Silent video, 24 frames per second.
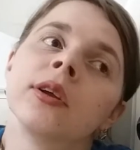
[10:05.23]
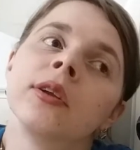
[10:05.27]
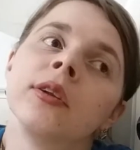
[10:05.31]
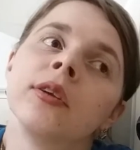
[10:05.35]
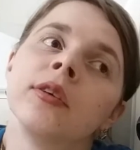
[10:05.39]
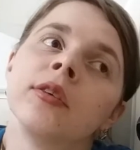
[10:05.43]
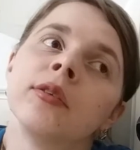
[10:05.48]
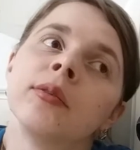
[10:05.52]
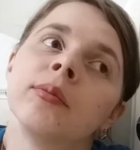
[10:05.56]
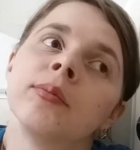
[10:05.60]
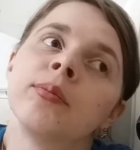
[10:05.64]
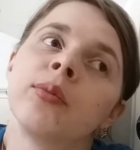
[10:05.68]
at
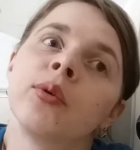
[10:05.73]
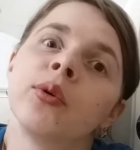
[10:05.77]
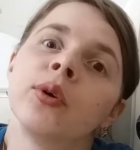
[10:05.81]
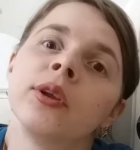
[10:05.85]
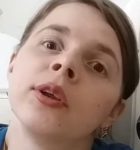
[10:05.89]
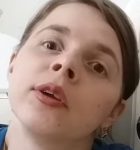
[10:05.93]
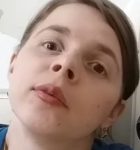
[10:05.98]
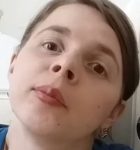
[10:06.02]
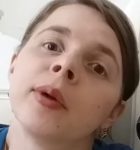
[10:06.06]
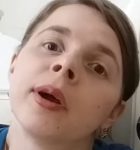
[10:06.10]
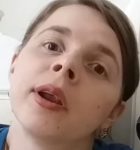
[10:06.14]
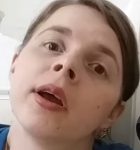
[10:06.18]
this point
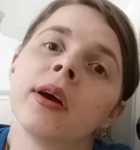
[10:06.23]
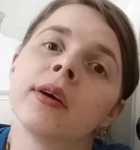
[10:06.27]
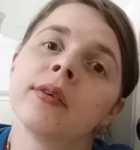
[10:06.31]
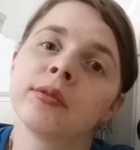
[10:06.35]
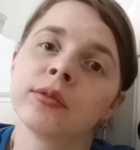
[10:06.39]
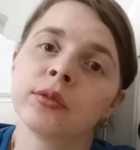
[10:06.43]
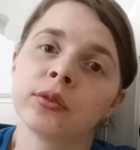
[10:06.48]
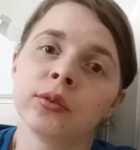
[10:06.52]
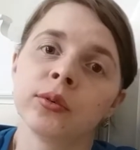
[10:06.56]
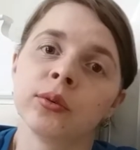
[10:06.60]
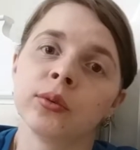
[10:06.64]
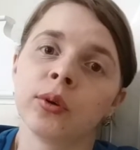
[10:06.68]
in my life
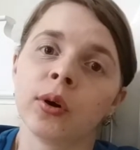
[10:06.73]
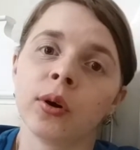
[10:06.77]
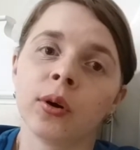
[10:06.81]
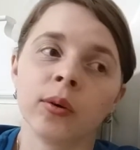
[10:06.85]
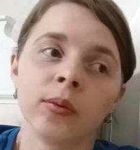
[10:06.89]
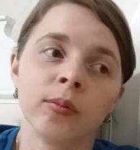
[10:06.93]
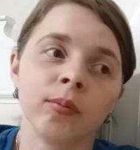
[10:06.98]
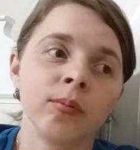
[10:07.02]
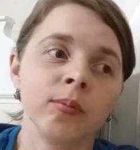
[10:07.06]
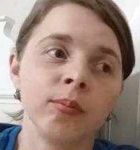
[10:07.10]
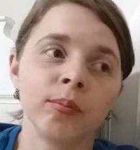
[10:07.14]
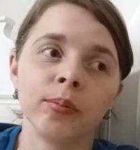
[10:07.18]
to
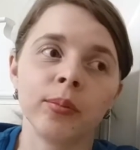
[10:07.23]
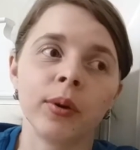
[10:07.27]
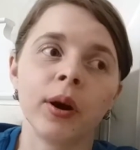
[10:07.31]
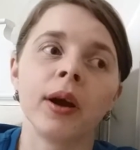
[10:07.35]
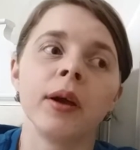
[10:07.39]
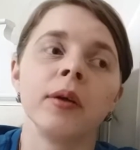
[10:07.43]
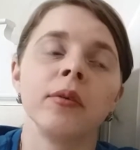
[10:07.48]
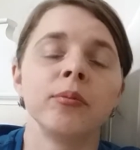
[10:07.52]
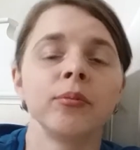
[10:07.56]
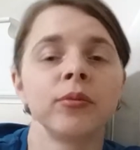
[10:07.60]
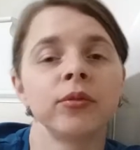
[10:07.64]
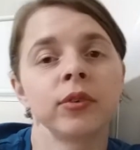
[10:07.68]

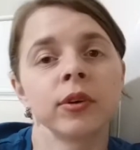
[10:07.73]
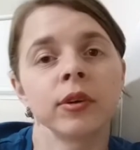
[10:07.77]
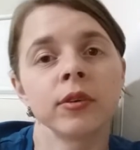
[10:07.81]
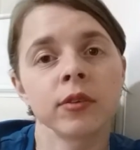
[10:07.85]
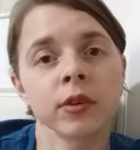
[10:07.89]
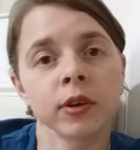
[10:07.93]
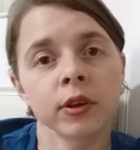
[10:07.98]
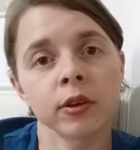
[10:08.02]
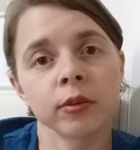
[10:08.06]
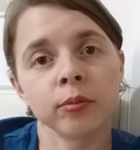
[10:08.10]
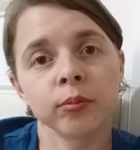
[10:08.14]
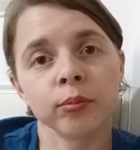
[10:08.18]
buy
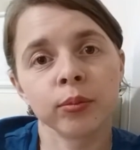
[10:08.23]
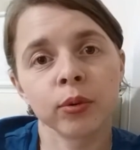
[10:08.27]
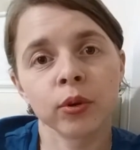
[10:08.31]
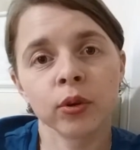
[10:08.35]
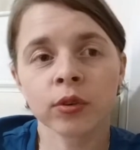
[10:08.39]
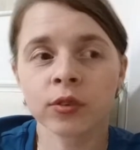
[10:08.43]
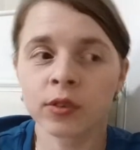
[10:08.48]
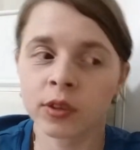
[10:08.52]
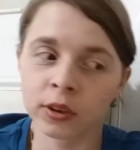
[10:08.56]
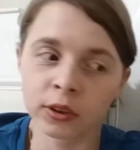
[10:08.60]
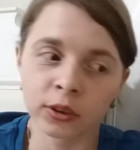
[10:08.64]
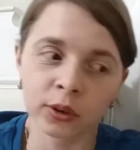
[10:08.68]
physical
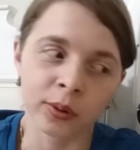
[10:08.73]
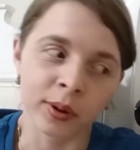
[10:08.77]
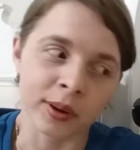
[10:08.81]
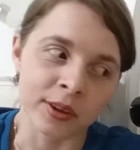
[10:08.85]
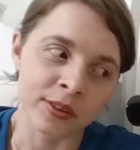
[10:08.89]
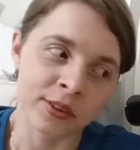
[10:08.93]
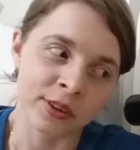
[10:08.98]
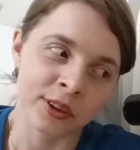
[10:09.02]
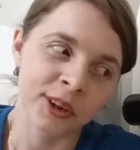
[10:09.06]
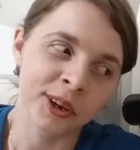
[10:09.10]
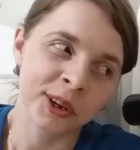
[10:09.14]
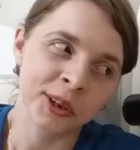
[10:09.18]
books, although I
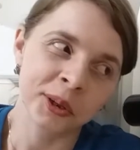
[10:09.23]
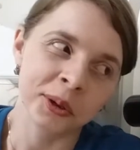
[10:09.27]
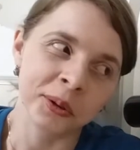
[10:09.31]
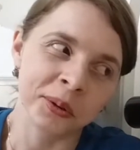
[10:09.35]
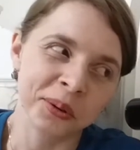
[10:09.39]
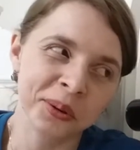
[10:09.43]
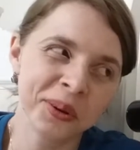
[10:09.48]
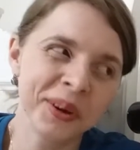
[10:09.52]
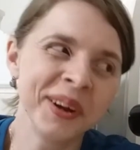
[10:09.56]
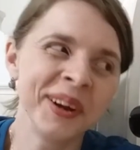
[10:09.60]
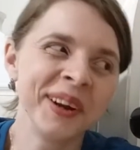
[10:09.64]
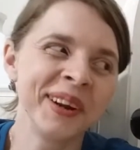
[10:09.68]
still
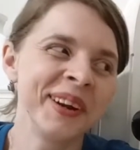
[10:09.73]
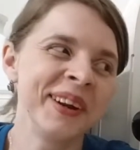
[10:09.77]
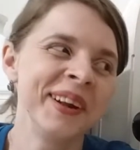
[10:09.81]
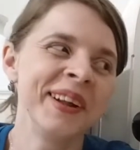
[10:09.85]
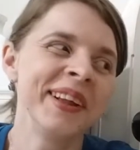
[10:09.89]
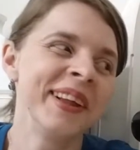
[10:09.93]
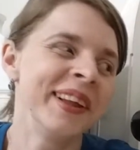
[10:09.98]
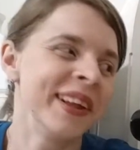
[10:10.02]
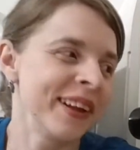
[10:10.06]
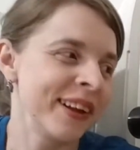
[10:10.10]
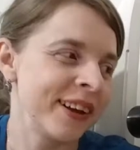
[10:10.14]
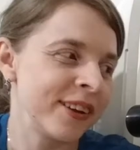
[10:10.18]
do.
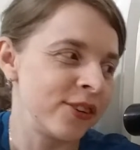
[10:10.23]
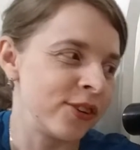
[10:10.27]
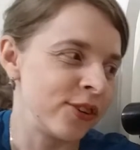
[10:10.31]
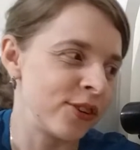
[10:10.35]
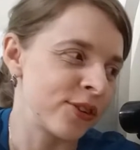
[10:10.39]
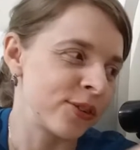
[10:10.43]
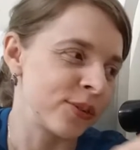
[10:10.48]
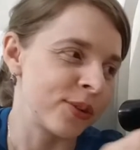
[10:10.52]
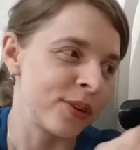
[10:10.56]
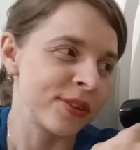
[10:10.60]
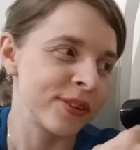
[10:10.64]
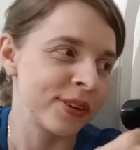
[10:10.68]

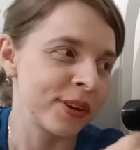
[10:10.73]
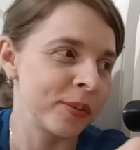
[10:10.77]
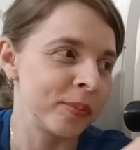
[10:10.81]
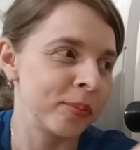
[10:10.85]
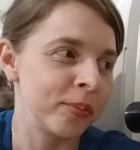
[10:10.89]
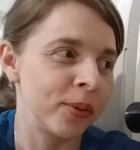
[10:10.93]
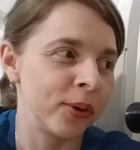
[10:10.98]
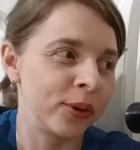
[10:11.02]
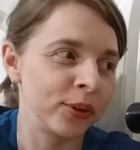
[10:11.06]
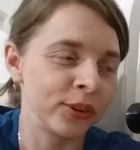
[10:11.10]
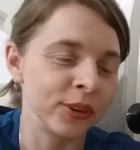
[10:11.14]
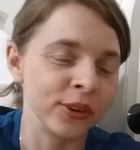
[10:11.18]
Just recently
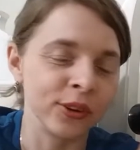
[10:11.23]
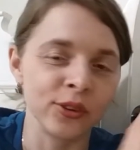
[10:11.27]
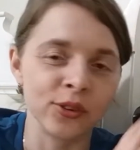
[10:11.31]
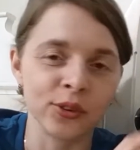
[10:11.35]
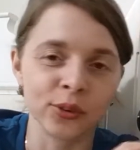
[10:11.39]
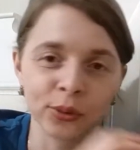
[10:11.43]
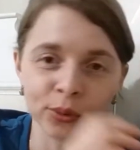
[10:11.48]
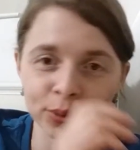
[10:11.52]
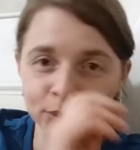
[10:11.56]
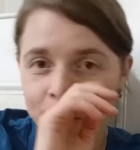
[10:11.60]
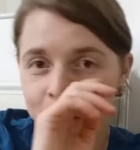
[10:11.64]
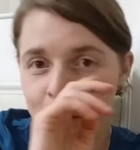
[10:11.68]
bought the
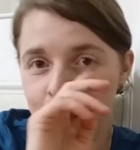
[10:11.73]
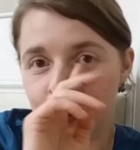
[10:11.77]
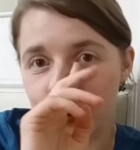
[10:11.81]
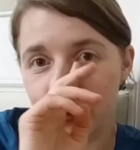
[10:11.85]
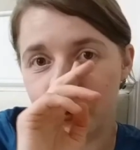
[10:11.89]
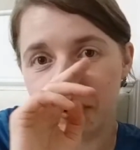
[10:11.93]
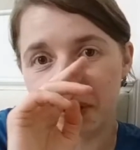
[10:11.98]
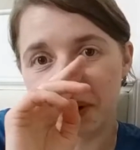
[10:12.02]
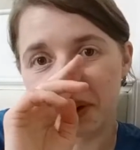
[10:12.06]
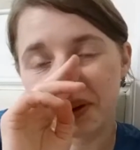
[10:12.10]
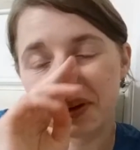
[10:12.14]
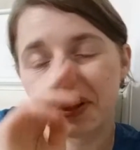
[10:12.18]
John Green
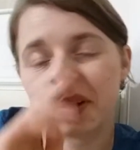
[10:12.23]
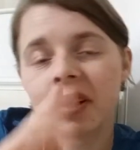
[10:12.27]
book.